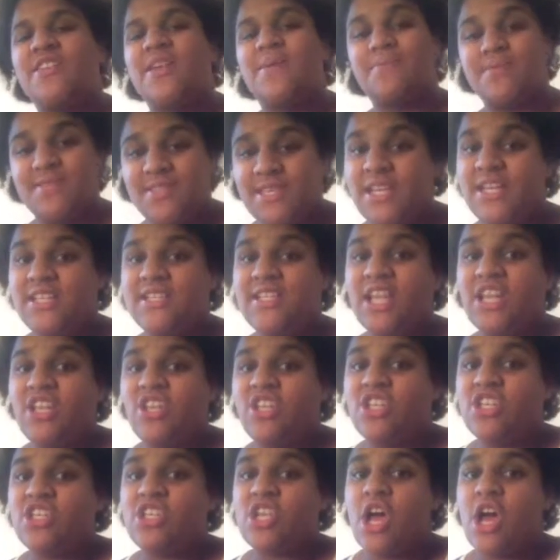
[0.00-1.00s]
I'm 16
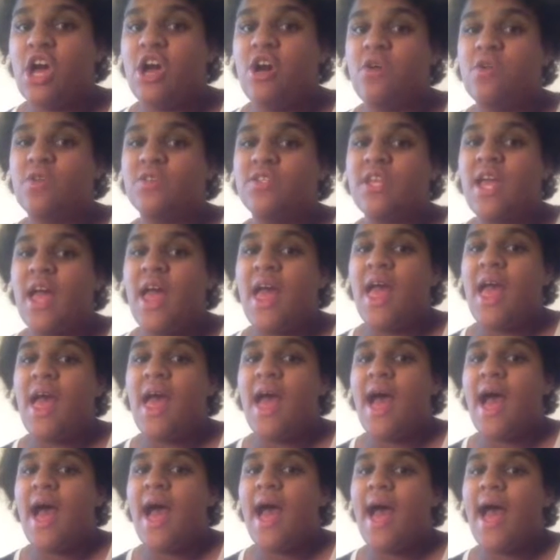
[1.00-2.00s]
years old,
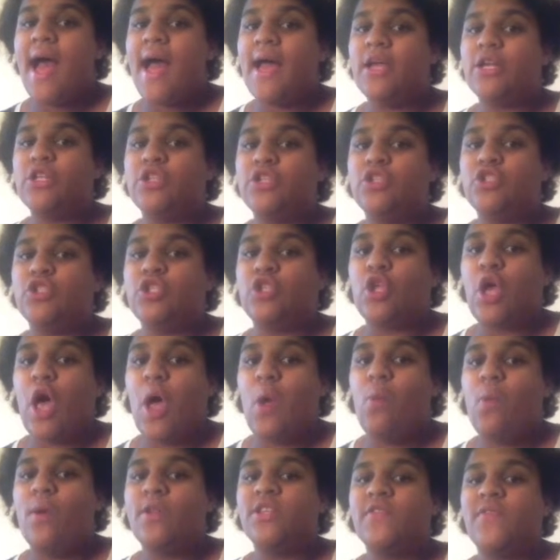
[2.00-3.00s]
and
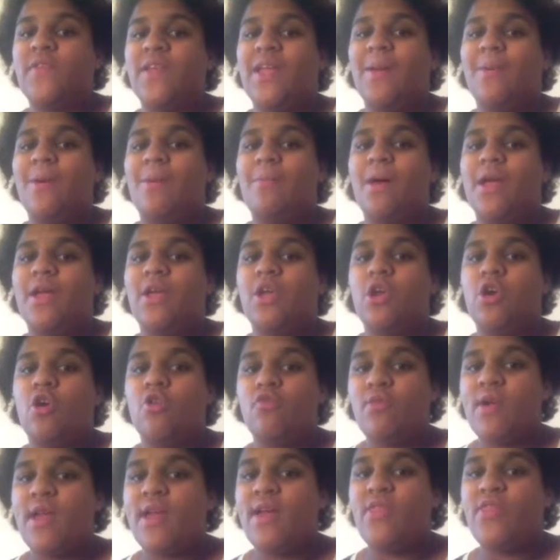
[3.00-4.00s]
I want to think about my
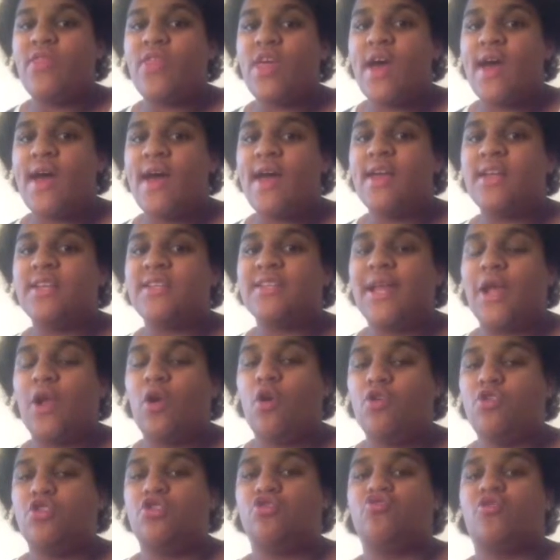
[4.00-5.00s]
career first and
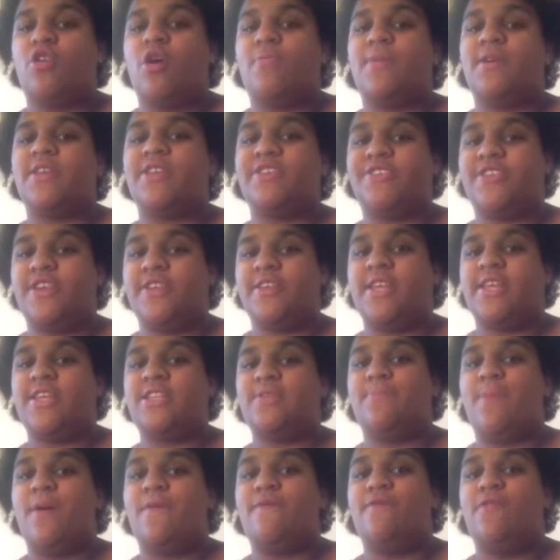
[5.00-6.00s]
concentrate on my studies
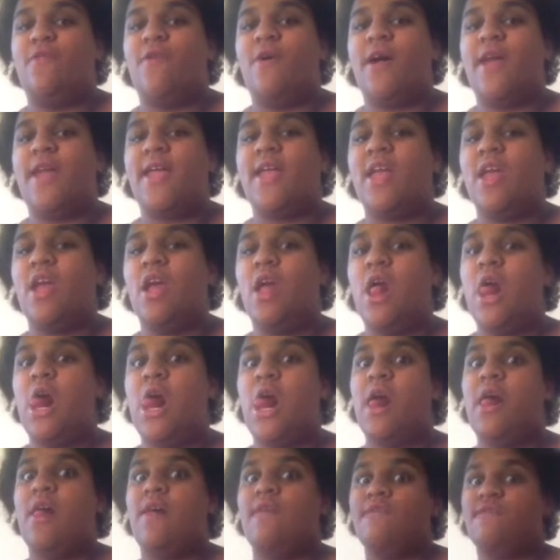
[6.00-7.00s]
before I
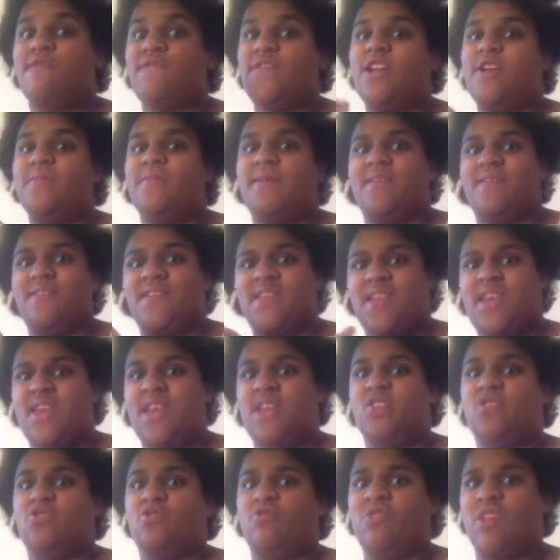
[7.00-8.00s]
think about
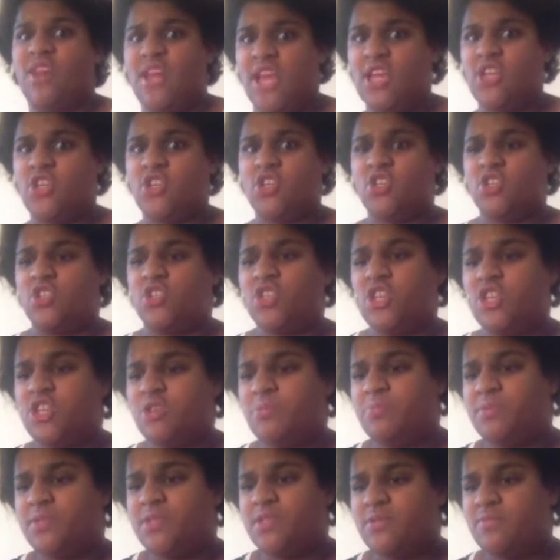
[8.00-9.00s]
kids or
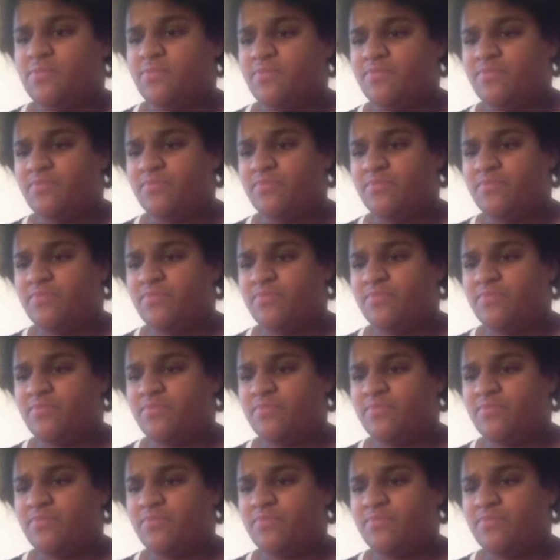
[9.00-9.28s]
relationships.